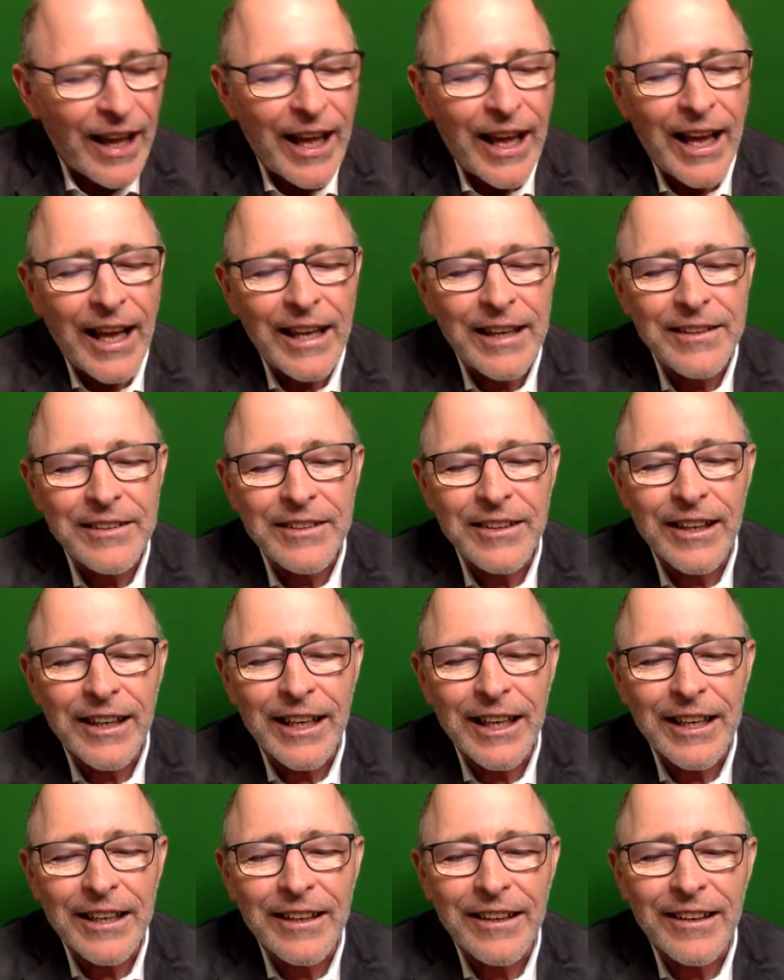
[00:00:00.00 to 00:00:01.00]
and
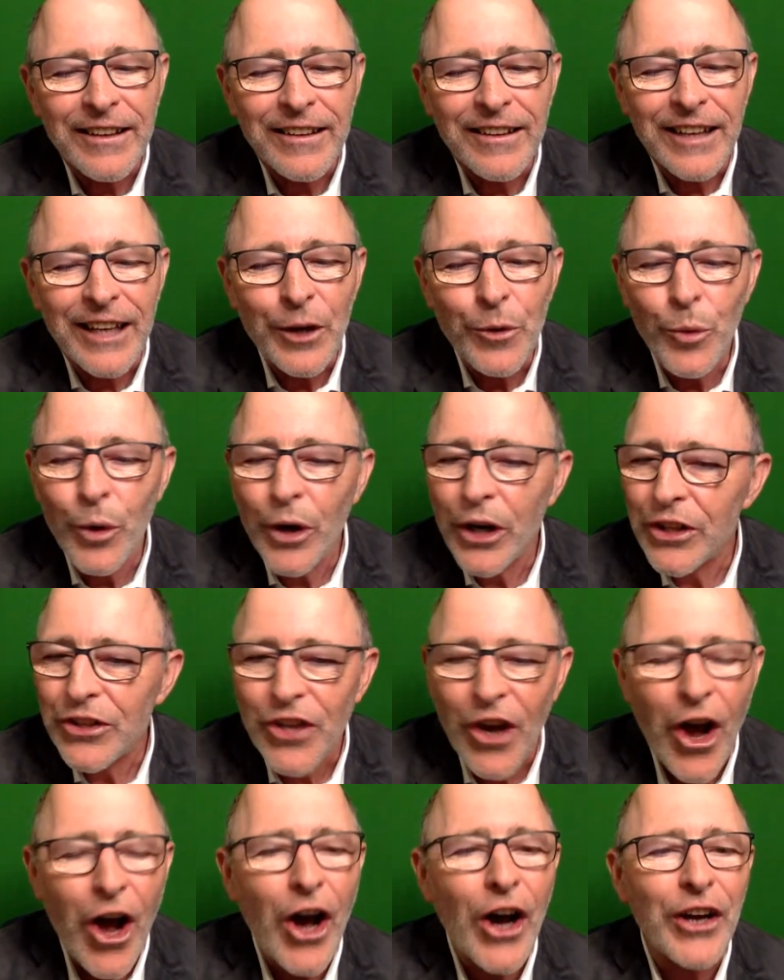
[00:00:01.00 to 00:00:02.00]
uh, he
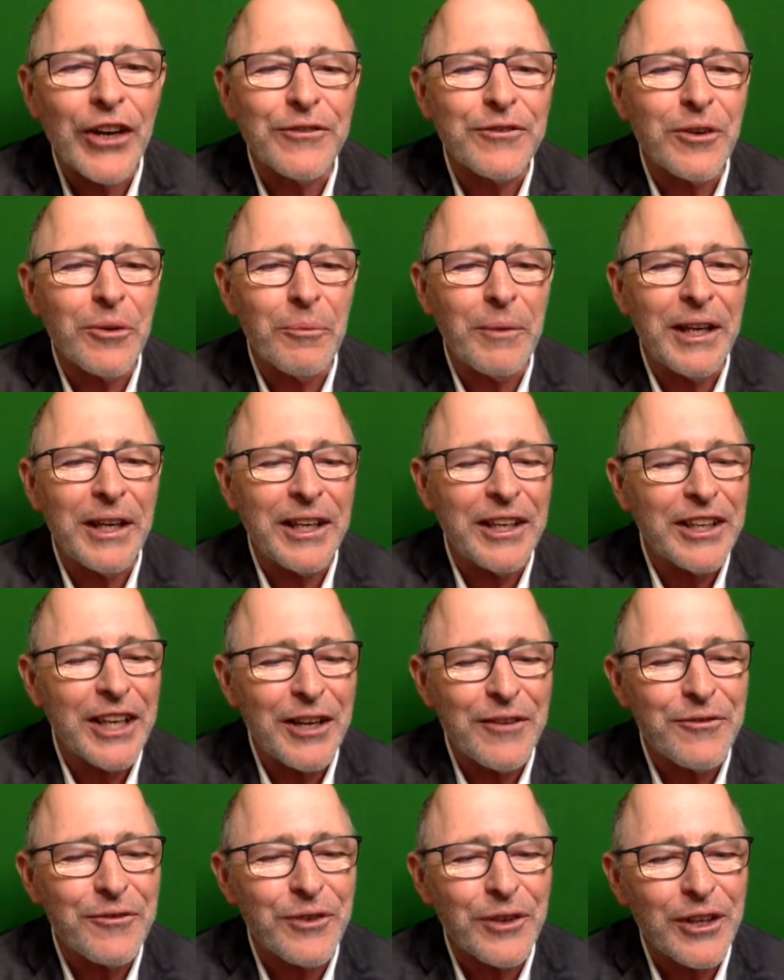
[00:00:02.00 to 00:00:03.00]
worked hard for me. You
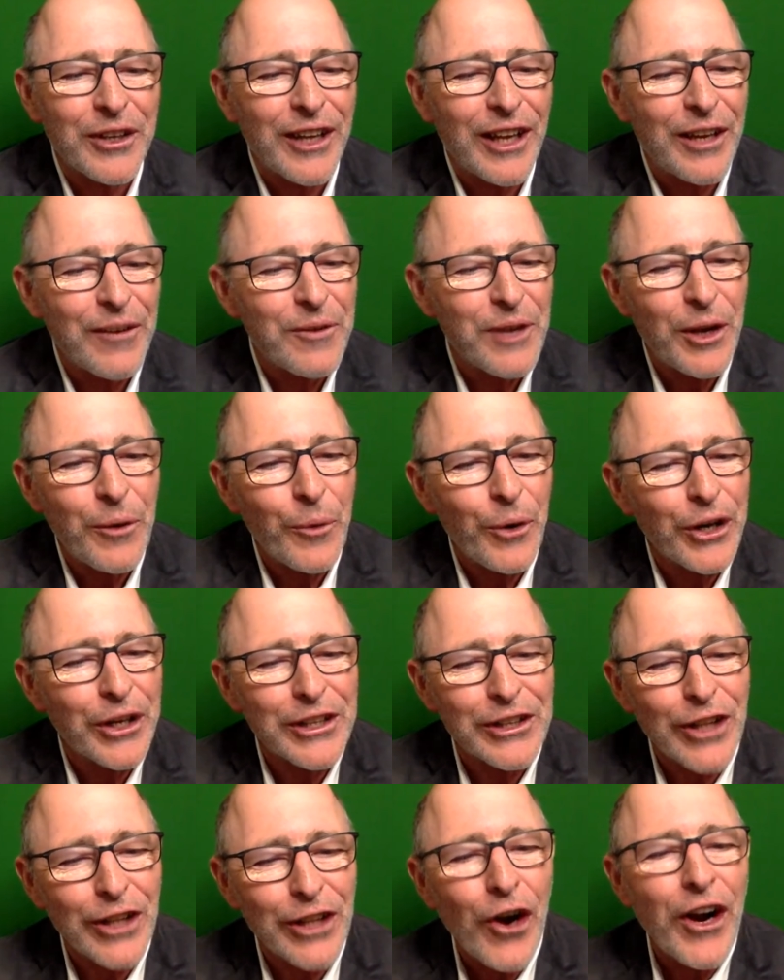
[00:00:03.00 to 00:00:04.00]
know, for, he he
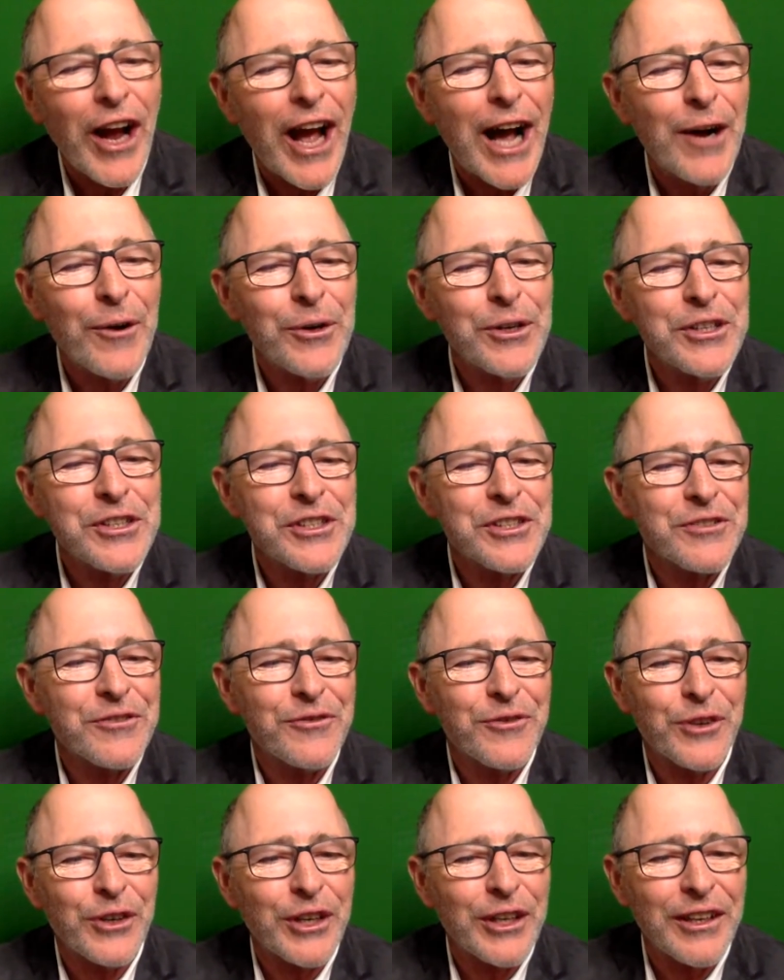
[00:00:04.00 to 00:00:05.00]
worked long hours
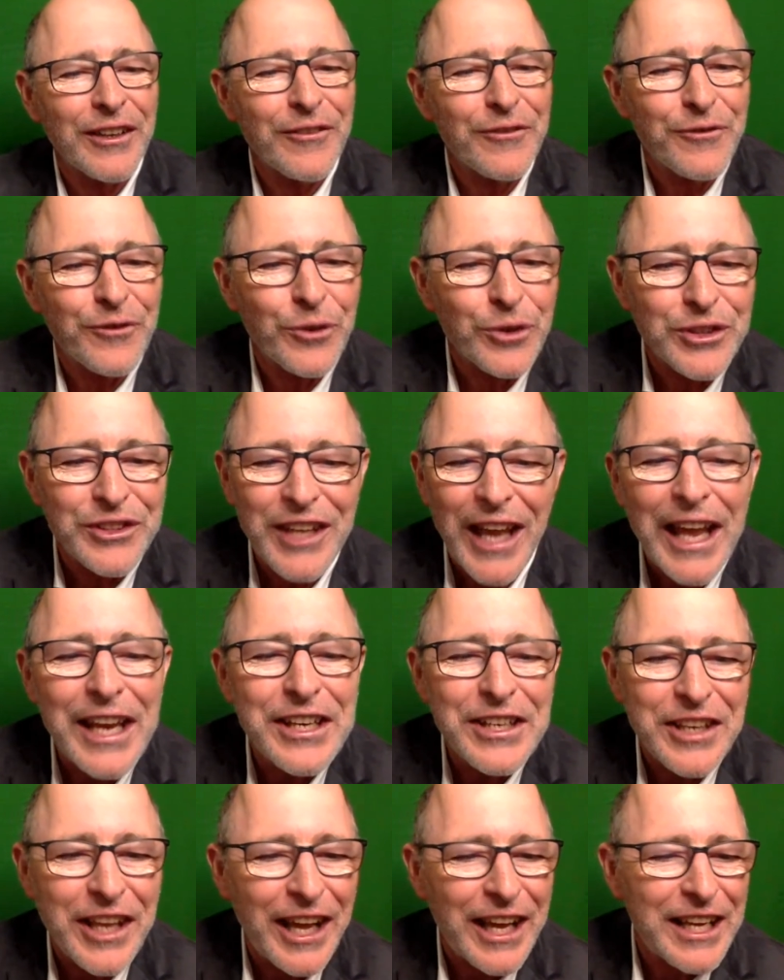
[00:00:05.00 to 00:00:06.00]
for uh, for
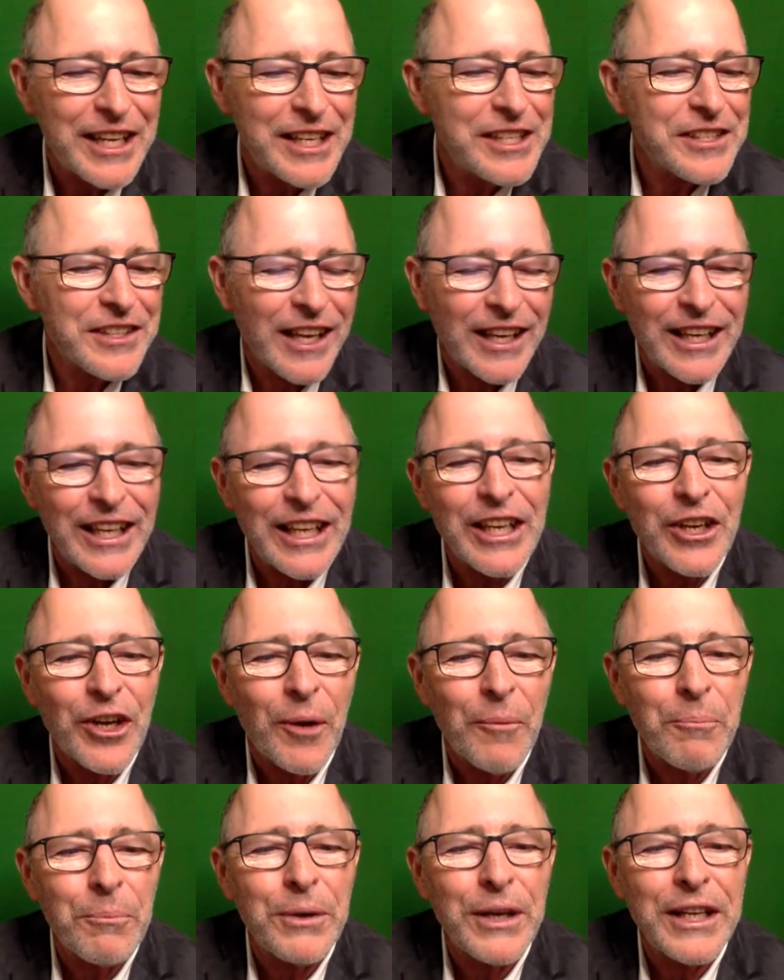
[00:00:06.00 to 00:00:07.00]
ten days, and he
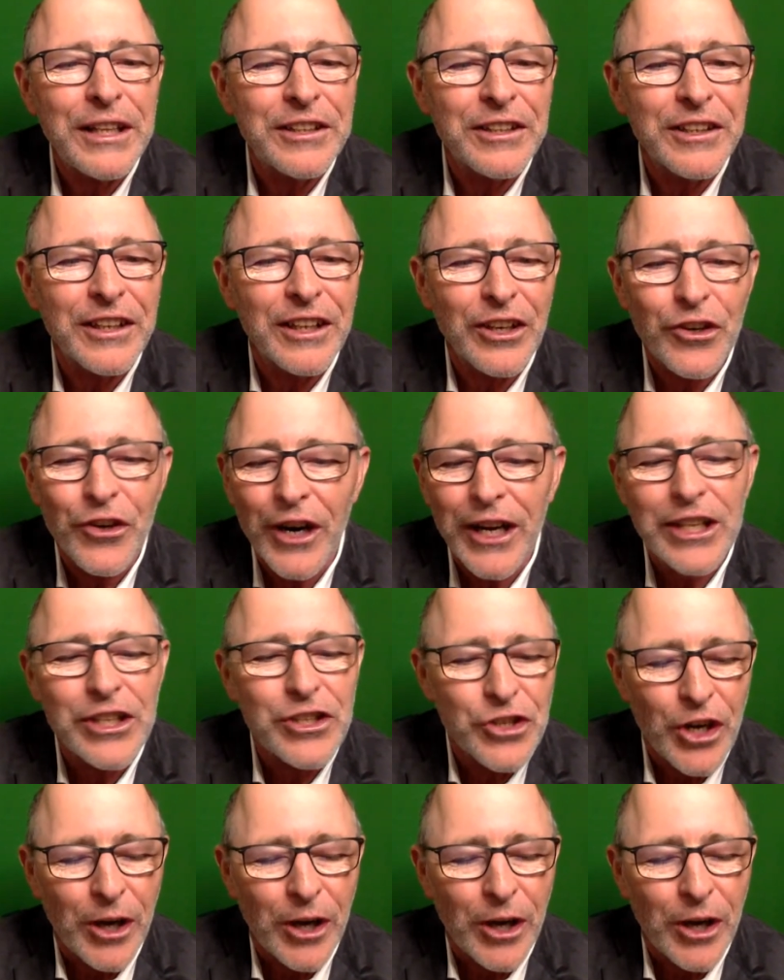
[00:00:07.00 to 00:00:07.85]
completed a great